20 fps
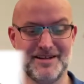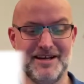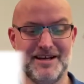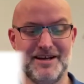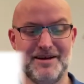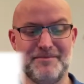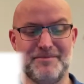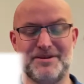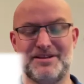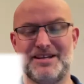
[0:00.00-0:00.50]

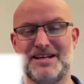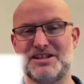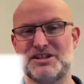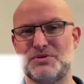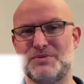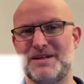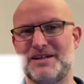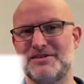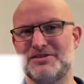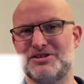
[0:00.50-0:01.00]
But that
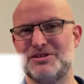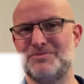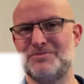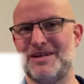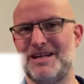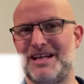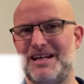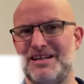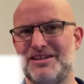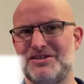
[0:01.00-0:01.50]
squiggle to
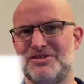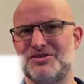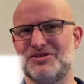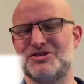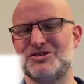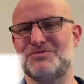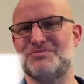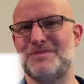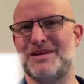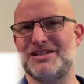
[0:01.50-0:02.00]
me
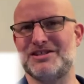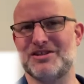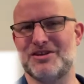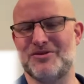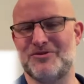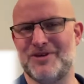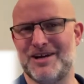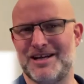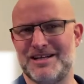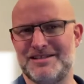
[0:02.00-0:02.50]
just means
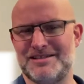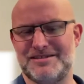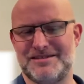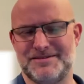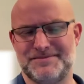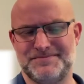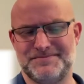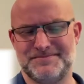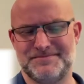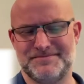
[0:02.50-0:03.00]
arrest.
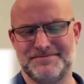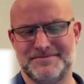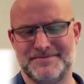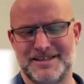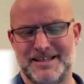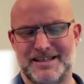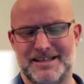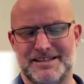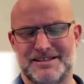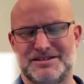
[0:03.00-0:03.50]

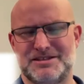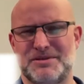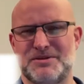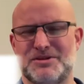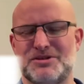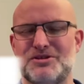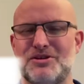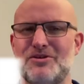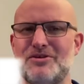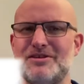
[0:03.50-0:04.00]
So as
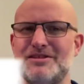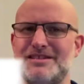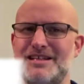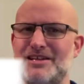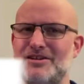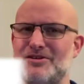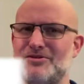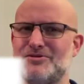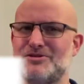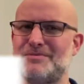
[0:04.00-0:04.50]
long as it
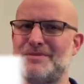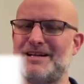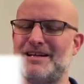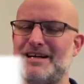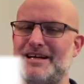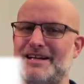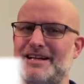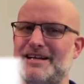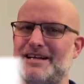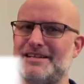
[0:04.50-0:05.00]
looks a bit
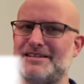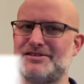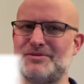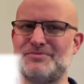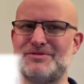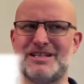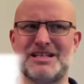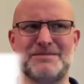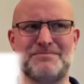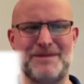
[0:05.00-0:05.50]
like that,
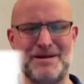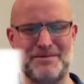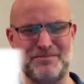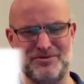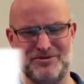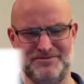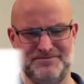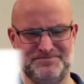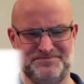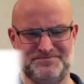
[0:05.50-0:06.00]
sometimes
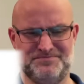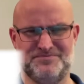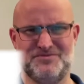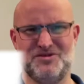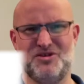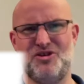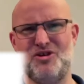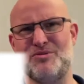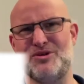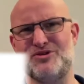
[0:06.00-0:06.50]
people
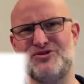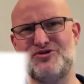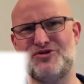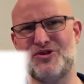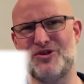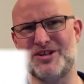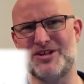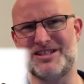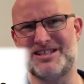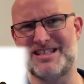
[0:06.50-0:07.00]
almost draw
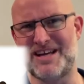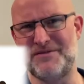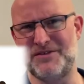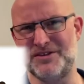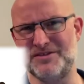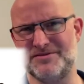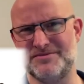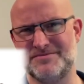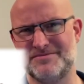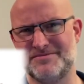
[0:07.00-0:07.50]
a
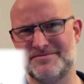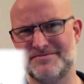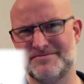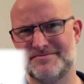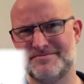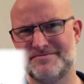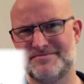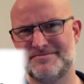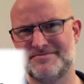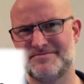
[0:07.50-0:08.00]
7.
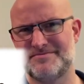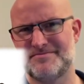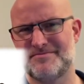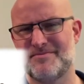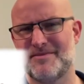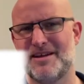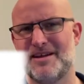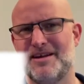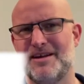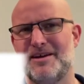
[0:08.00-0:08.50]

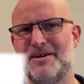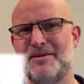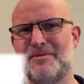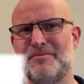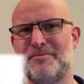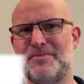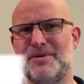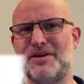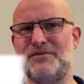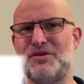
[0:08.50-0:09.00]

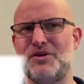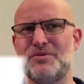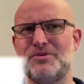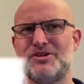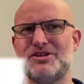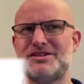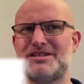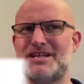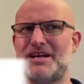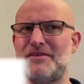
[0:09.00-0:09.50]
But if you
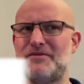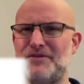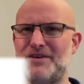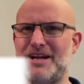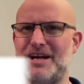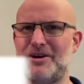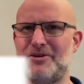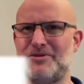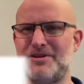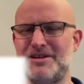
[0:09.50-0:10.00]
understand, for
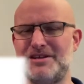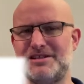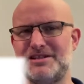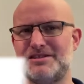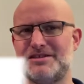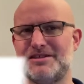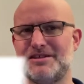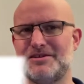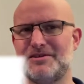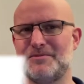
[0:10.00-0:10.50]
now, this
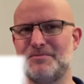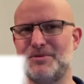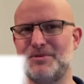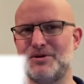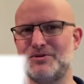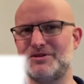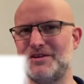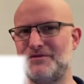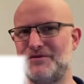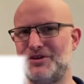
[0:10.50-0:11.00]
is
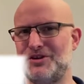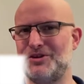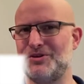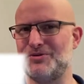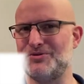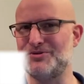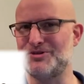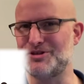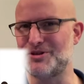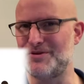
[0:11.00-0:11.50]
composing for you.
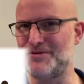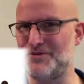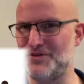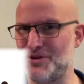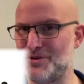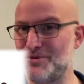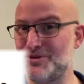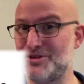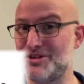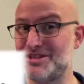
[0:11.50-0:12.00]
So if
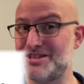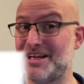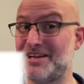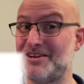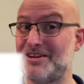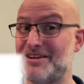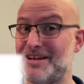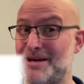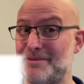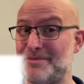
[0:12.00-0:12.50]
you understand
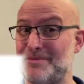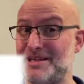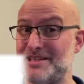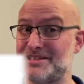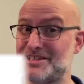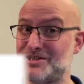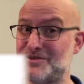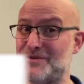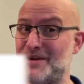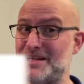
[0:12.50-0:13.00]
that that means
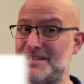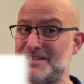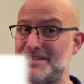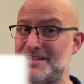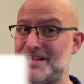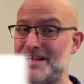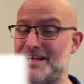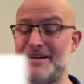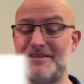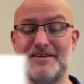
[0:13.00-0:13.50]
there's a rest
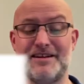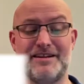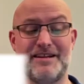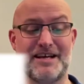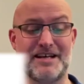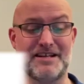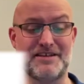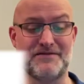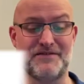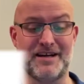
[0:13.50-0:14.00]
there, then
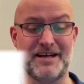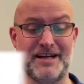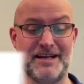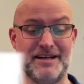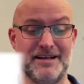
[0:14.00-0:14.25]
that's fine.